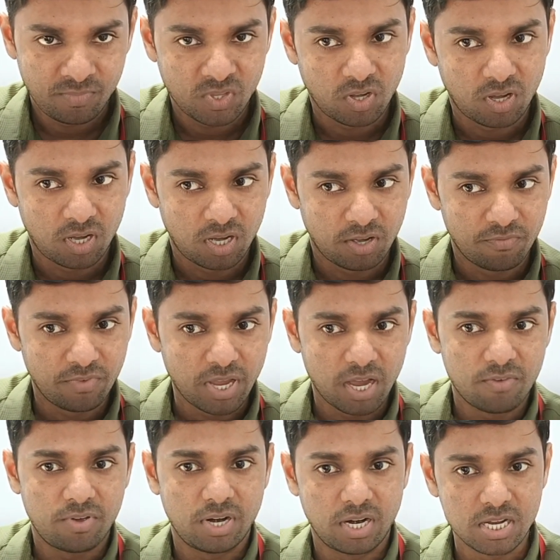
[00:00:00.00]
We
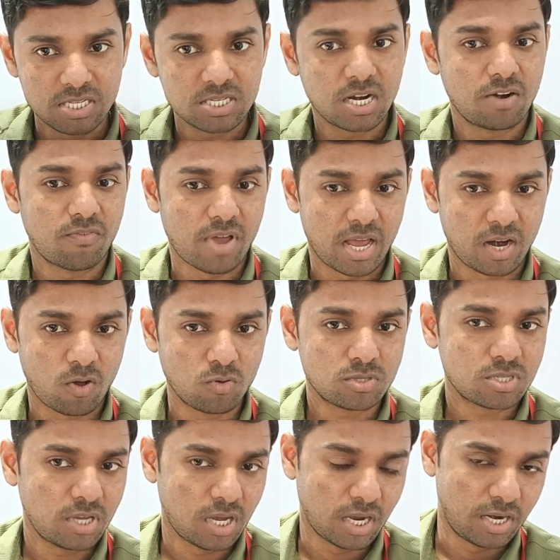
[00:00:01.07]
have a regional
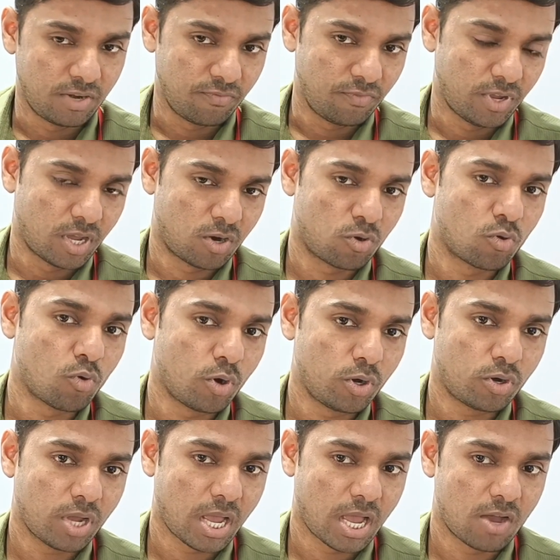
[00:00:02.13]
warehouse, and we are going
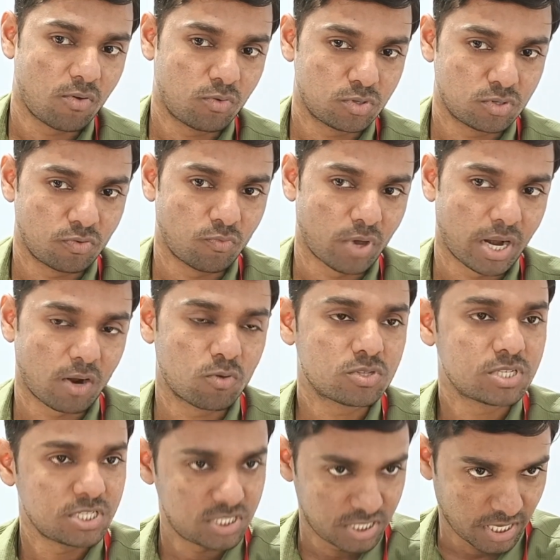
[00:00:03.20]
to have
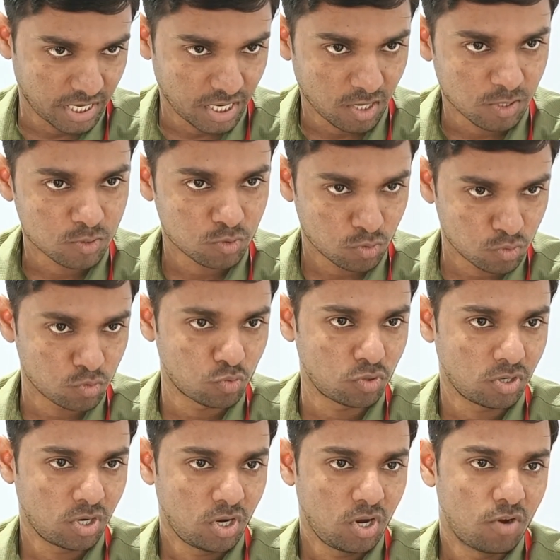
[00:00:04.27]
warehouse in Chennai also
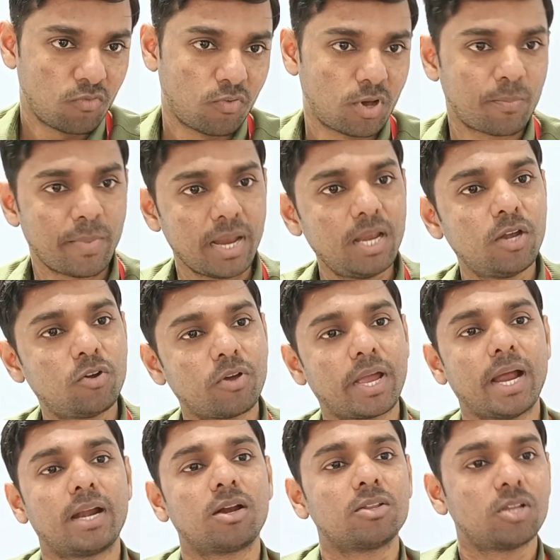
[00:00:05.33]
soon, for mainly to
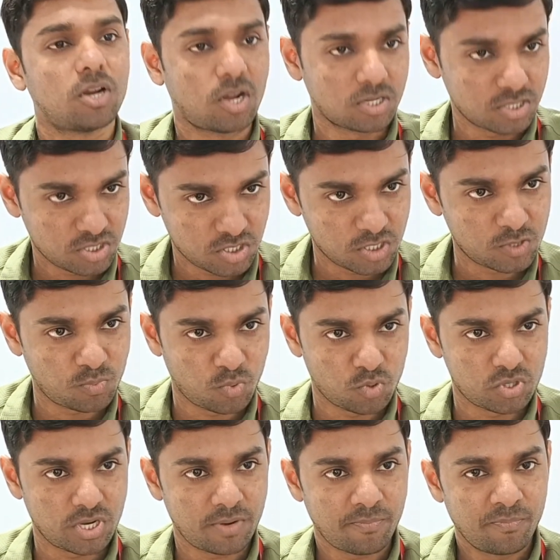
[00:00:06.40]
cater on the logistics
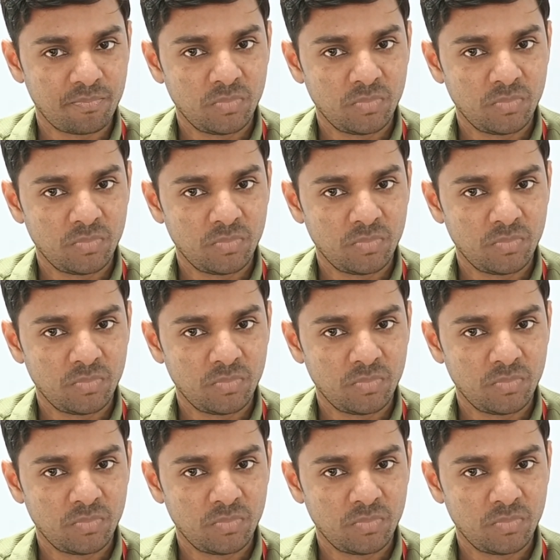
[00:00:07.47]
portion.